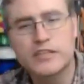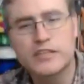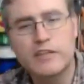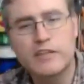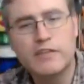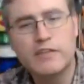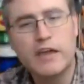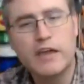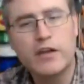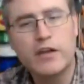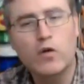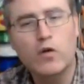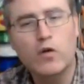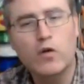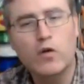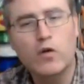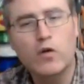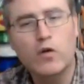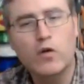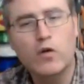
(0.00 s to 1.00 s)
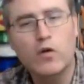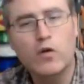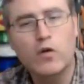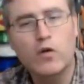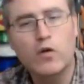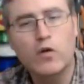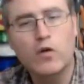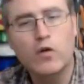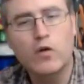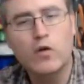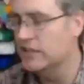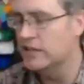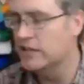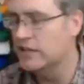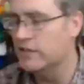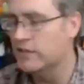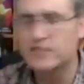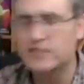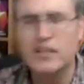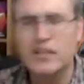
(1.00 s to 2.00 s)
you can see. And I've got a whole video showing
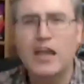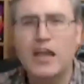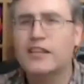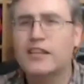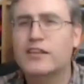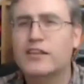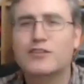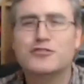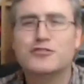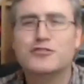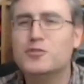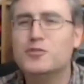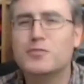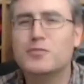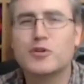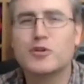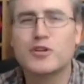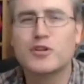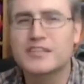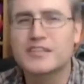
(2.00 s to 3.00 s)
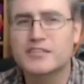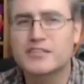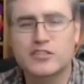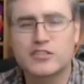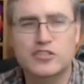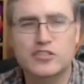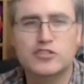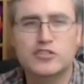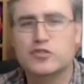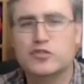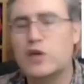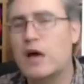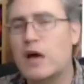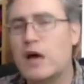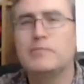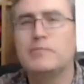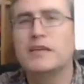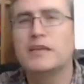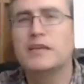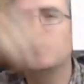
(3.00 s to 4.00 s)
you how to make these lithophanes. They're super
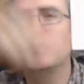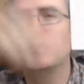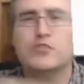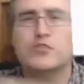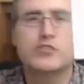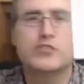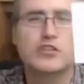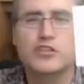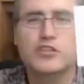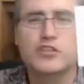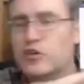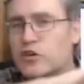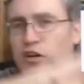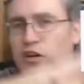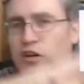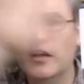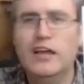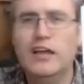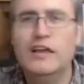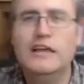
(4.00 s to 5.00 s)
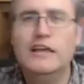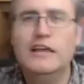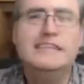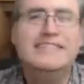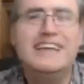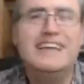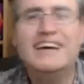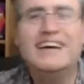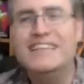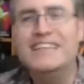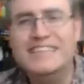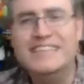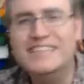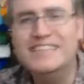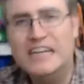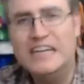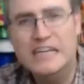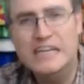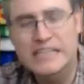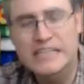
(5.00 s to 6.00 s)
easy. Just drop a picture to Cura,
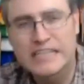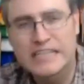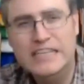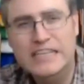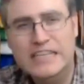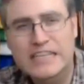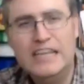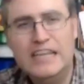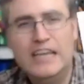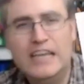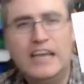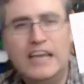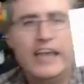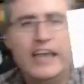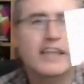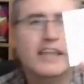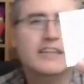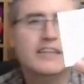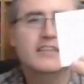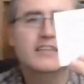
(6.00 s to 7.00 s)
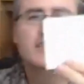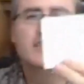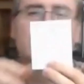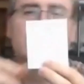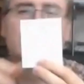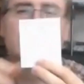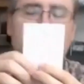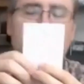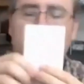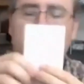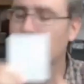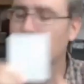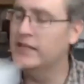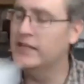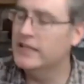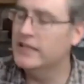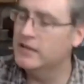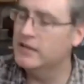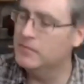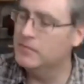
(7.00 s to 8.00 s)
done and done. And
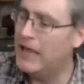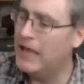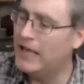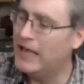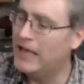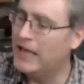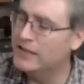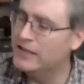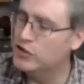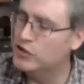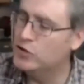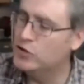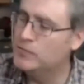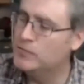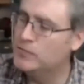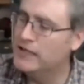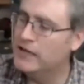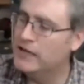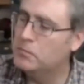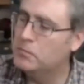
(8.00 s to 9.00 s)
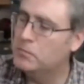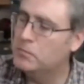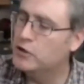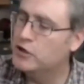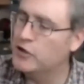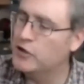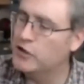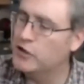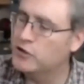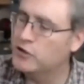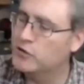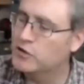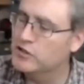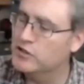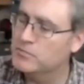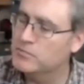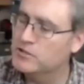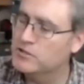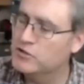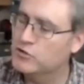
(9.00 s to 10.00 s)
just print it, mail it to me, and I'll put it on the
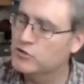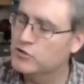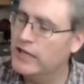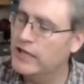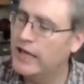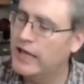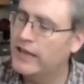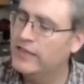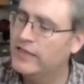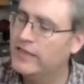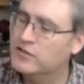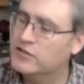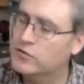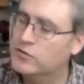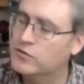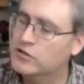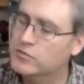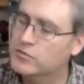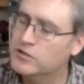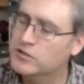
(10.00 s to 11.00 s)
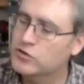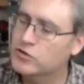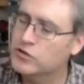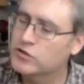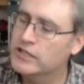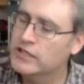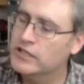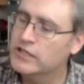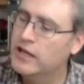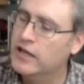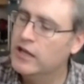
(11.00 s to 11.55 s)
Christmas tree. And this Christmas tree